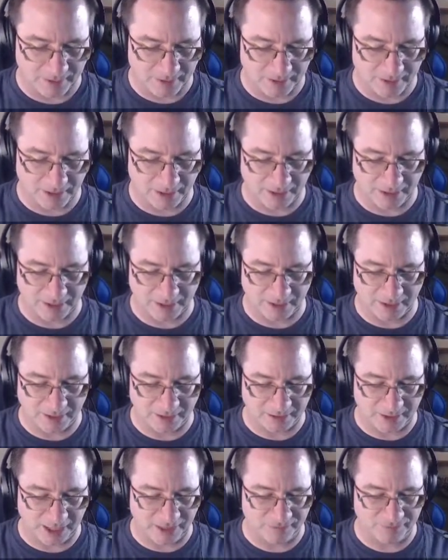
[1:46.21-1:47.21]

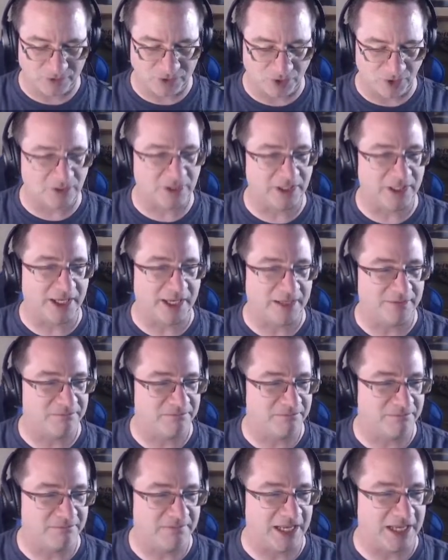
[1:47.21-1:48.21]
Uh, I've totally
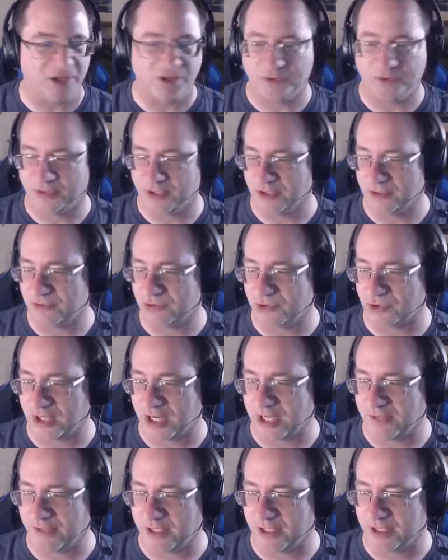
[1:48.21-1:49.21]
nailed the
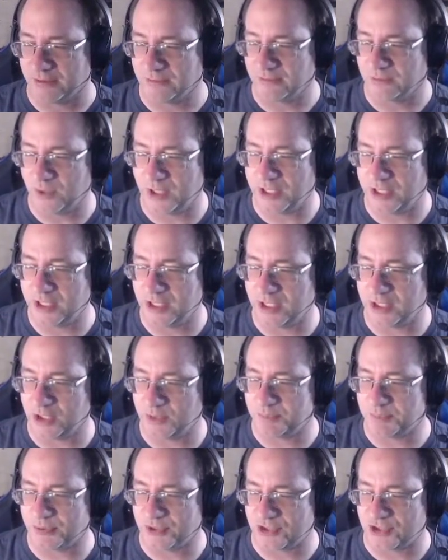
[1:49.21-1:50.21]
driving.
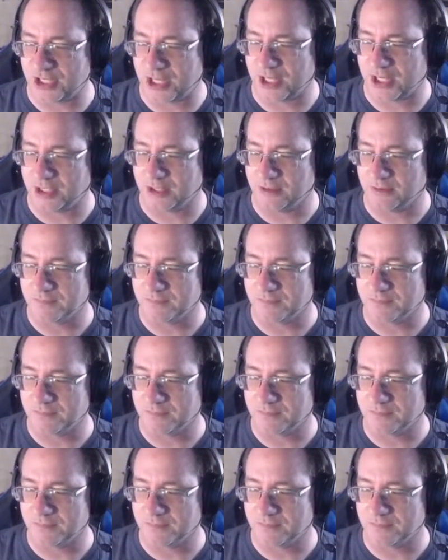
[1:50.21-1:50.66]
100%.